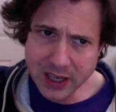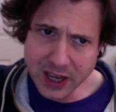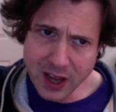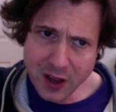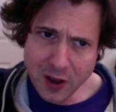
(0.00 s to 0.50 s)

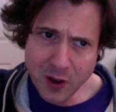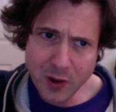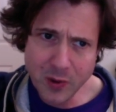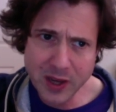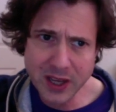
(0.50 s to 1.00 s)

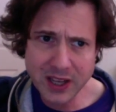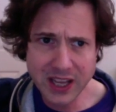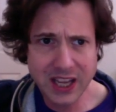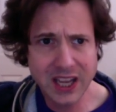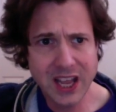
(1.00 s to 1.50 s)
going
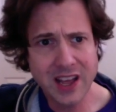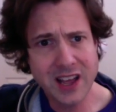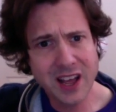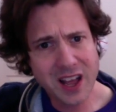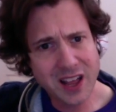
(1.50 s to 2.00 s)
the
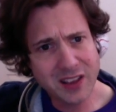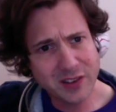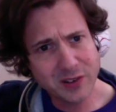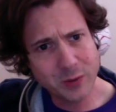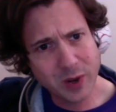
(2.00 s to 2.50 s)

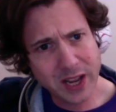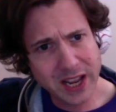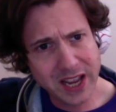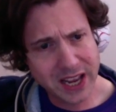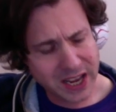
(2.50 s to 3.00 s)
other
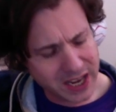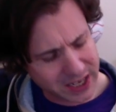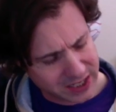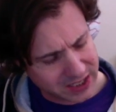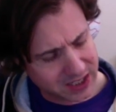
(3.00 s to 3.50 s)
way.